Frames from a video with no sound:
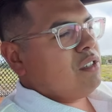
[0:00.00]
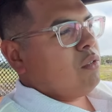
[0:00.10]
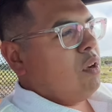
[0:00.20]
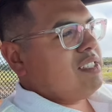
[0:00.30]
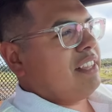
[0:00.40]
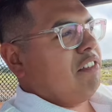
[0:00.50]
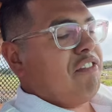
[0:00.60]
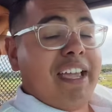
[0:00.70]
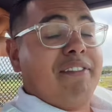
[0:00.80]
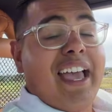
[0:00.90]
was like the
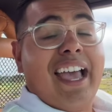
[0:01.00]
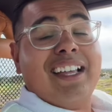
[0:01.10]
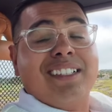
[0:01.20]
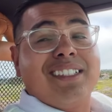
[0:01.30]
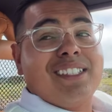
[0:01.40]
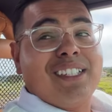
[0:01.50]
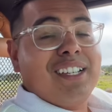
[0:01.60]
fake Vans.